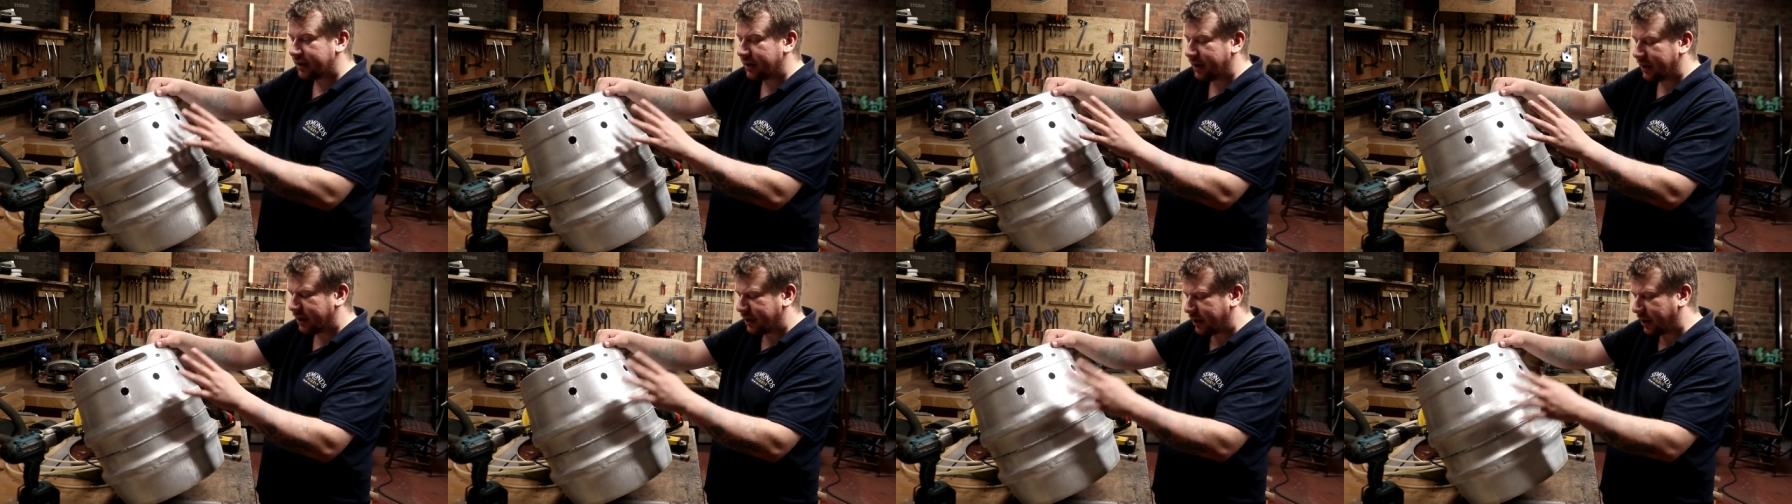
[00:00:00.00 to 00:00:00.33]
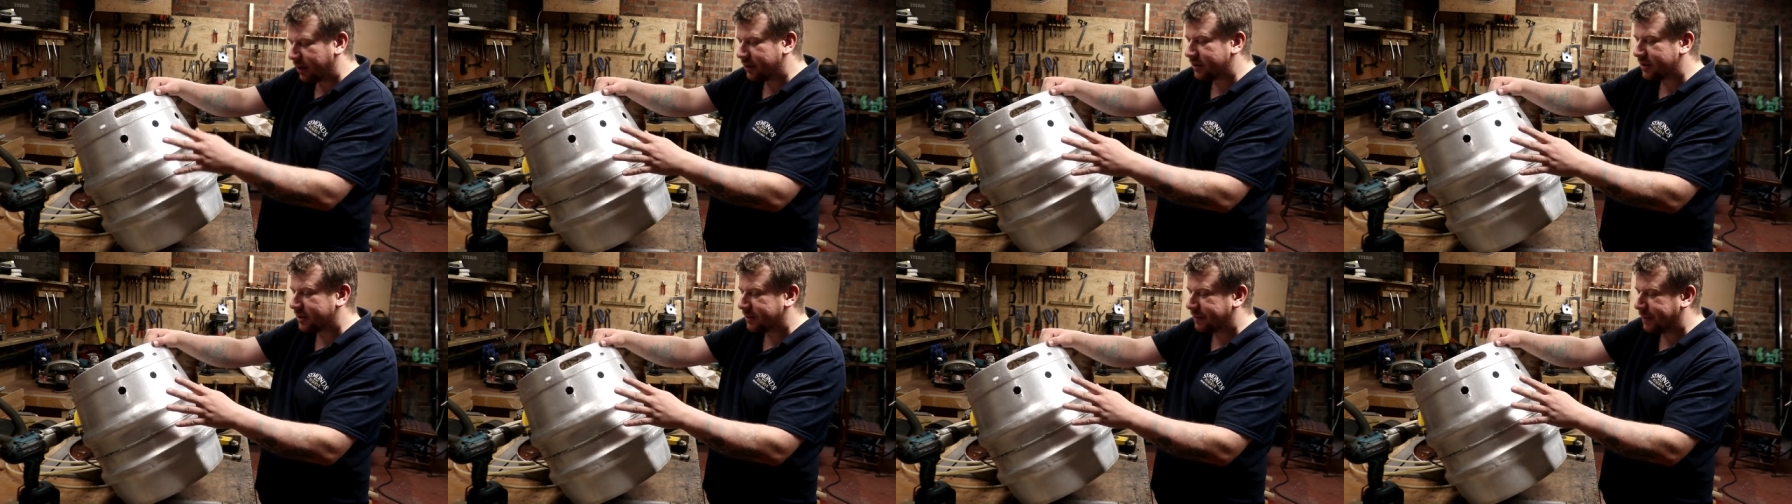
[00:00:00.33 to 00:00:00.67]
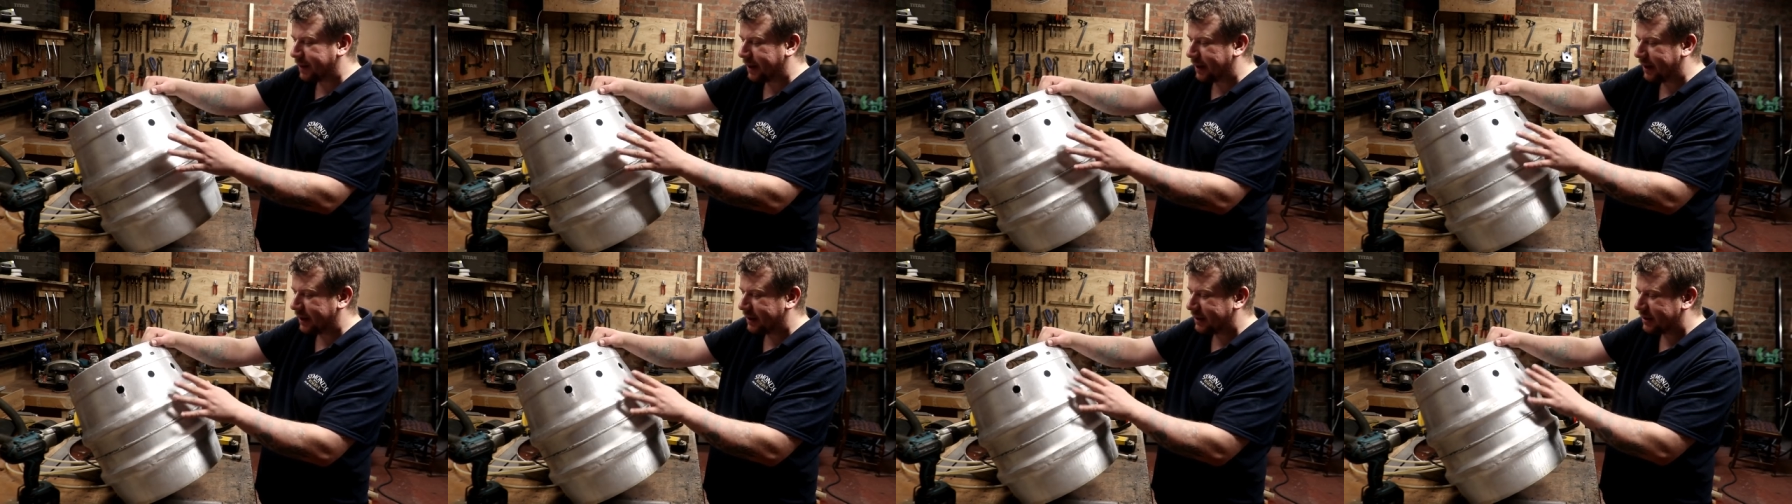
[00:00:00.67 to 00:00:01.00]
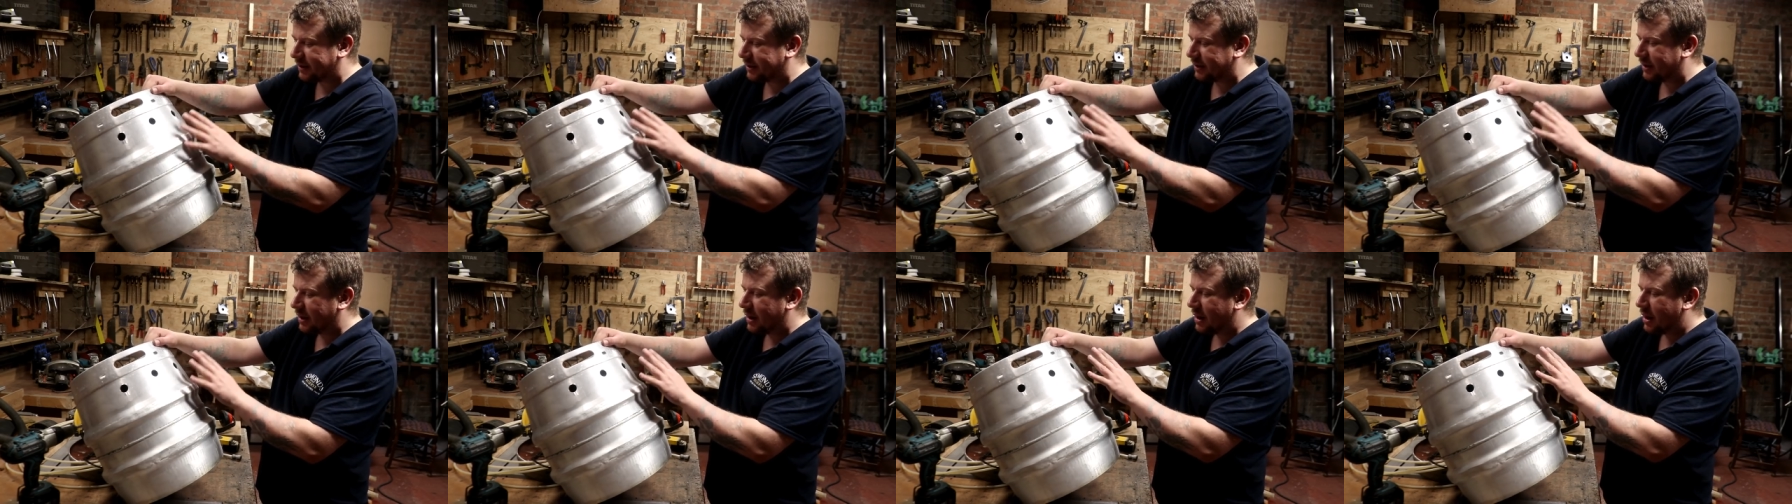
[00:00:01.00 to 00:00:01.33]
enclosed
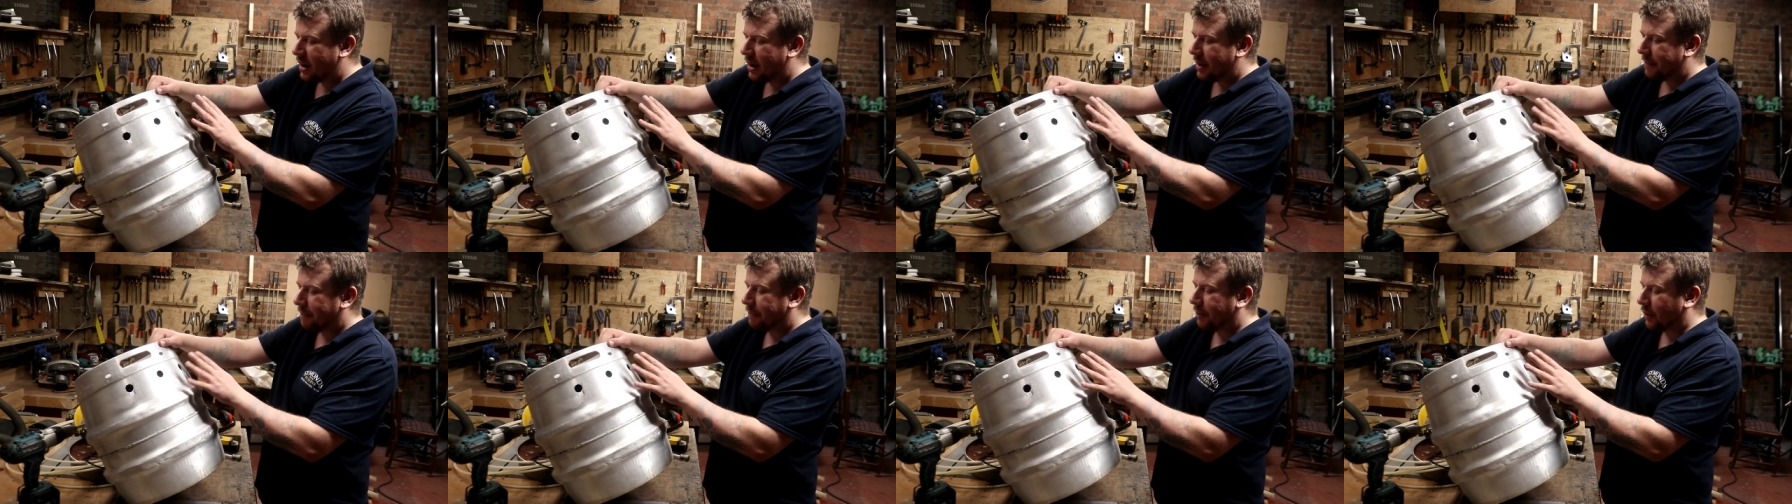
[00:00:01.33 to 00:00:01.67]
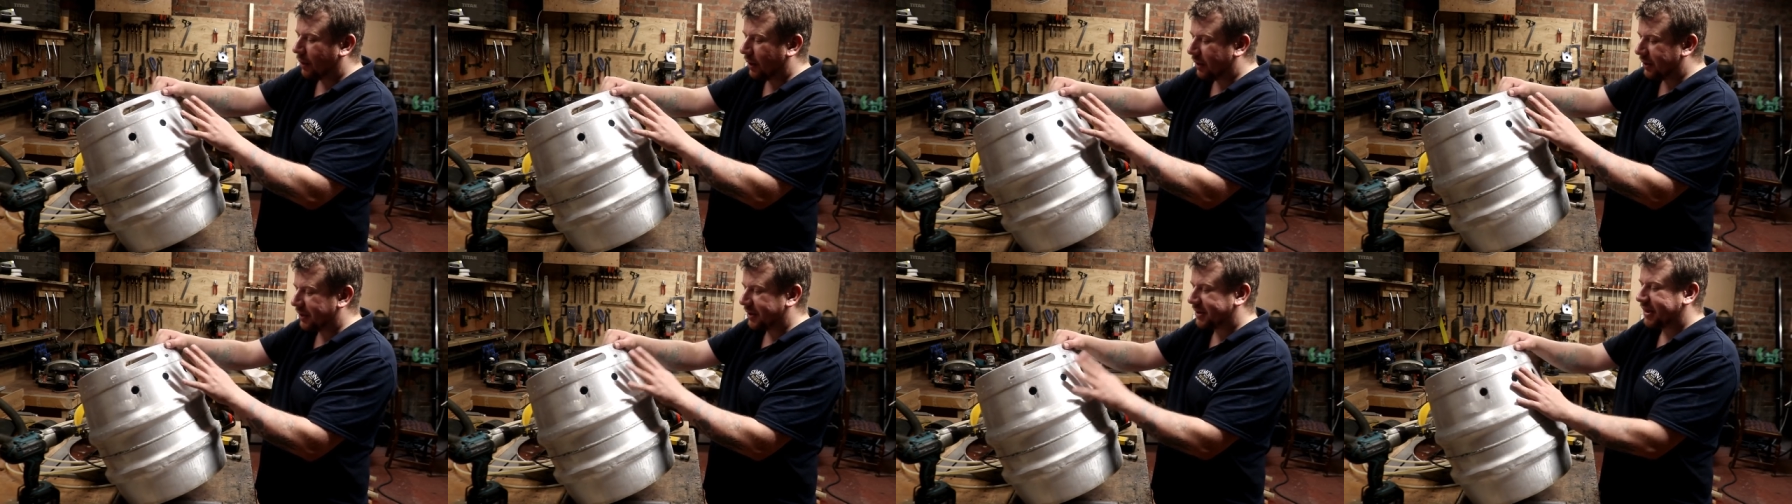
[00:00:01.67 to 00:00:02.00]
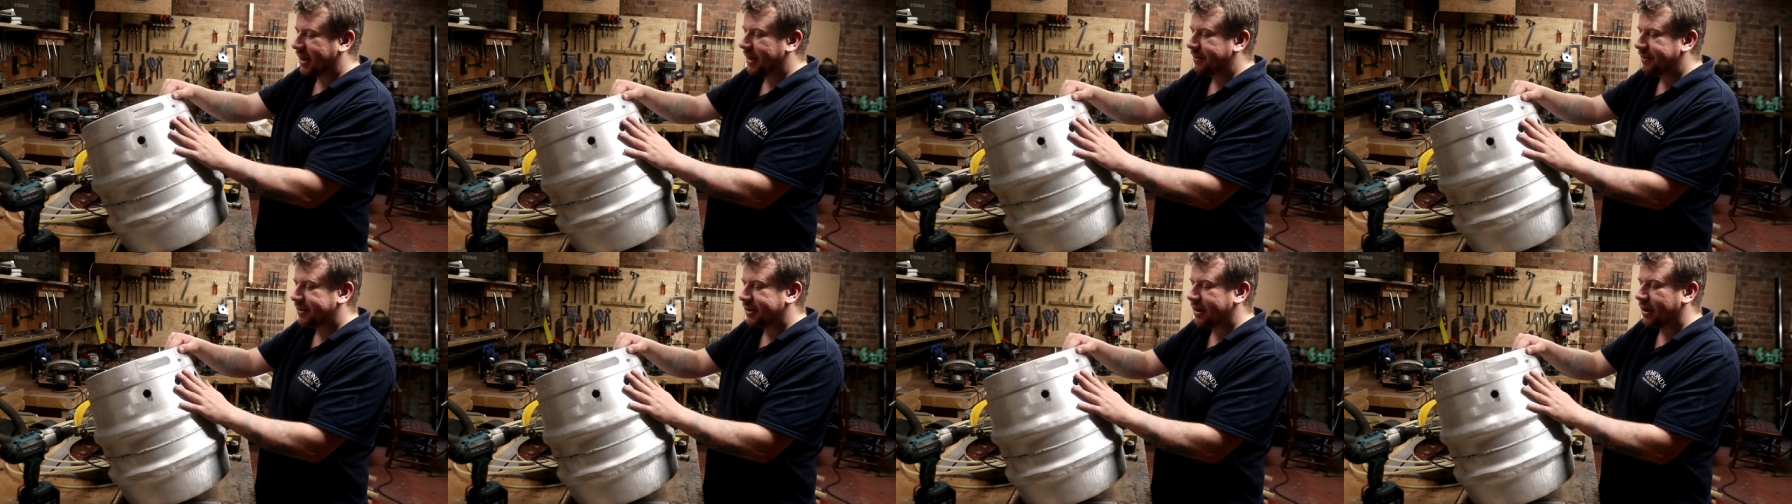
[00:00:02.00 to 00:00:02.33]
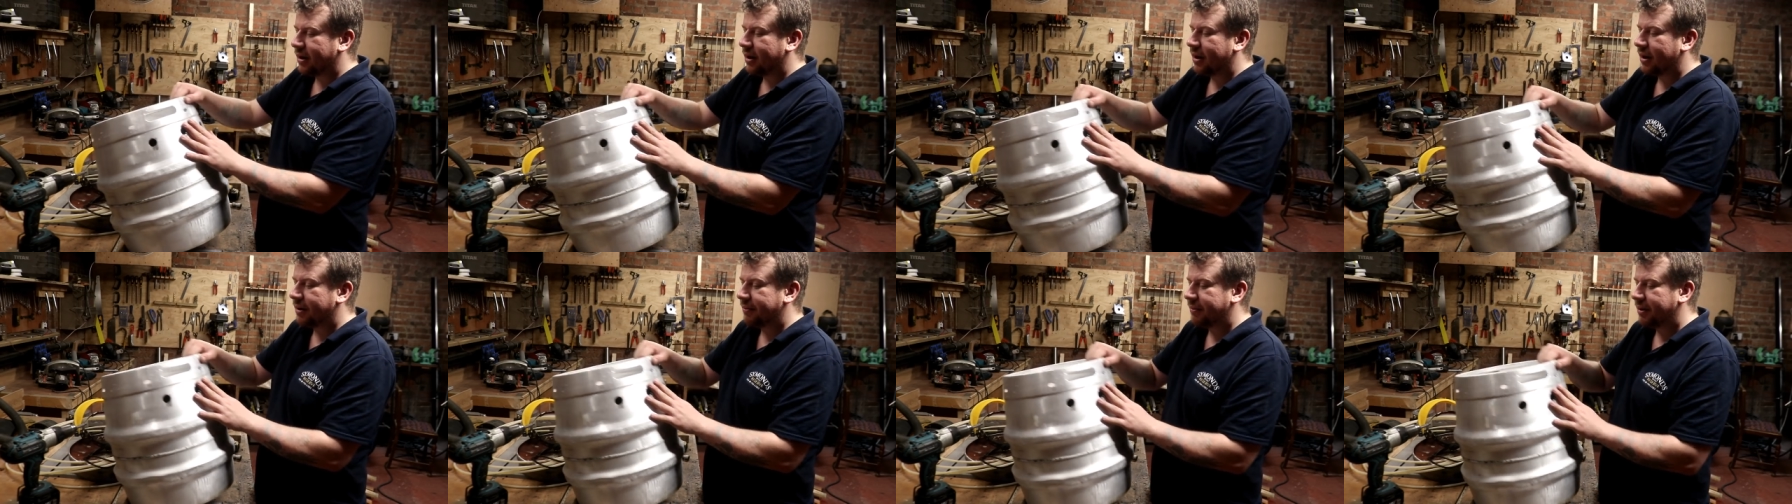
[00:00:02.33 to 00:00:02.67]
space but at the same
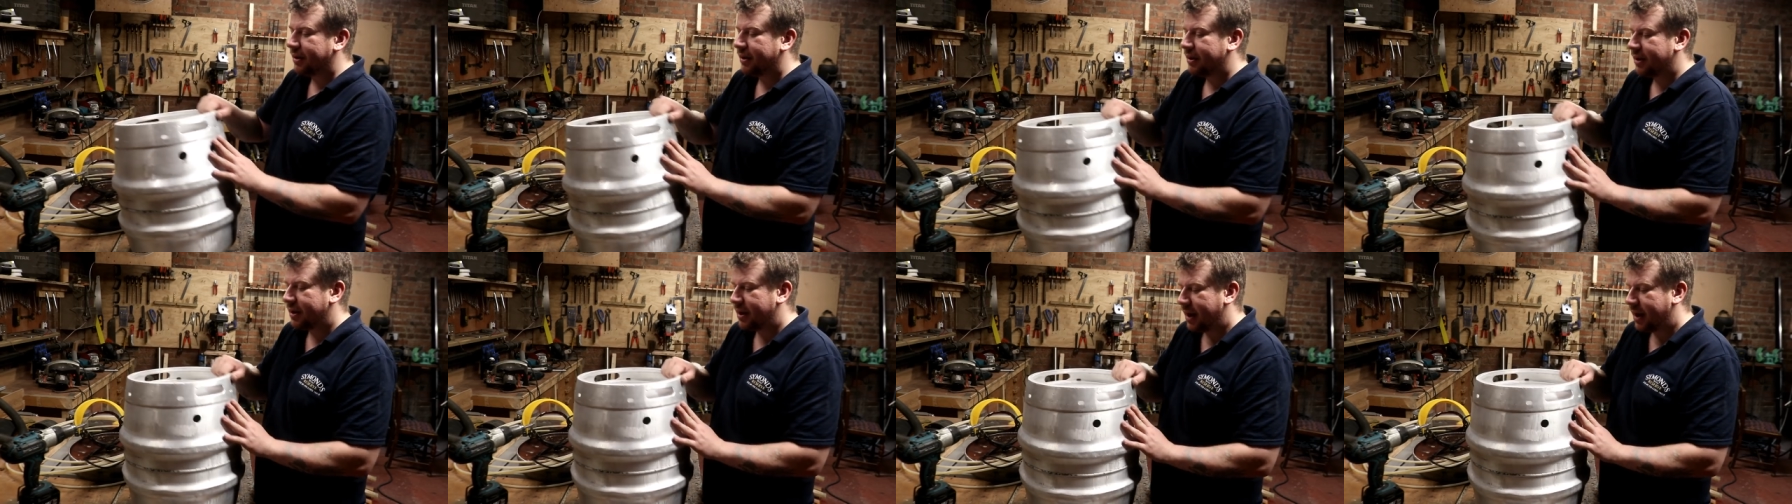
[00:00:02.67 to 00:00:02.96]
time